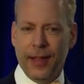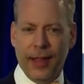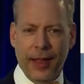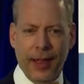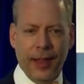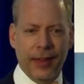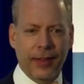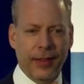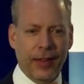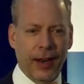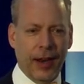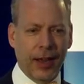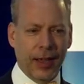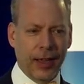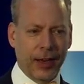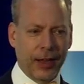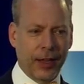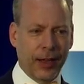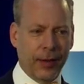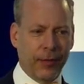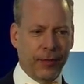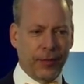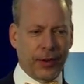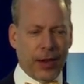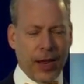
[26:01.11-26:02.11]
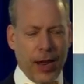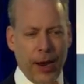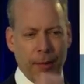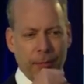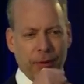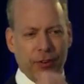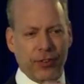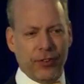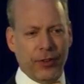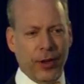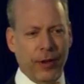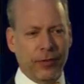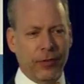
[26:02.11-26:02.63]
And then I'm going to get
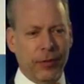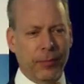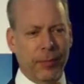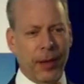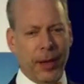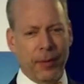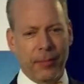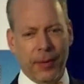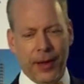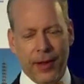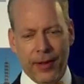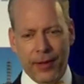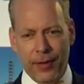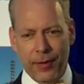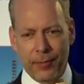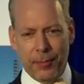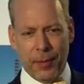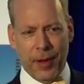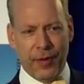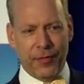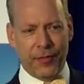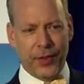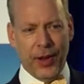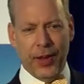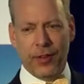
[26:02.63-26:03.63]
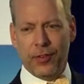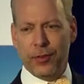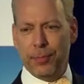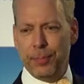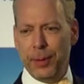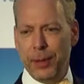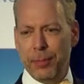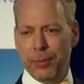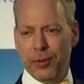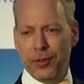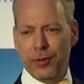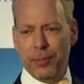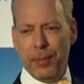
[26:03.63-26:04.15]
cameras shoved in my face,
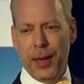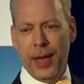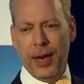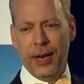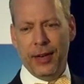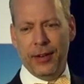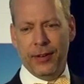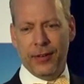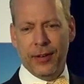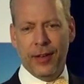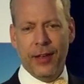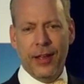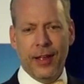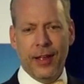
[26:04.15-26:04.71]
people demanding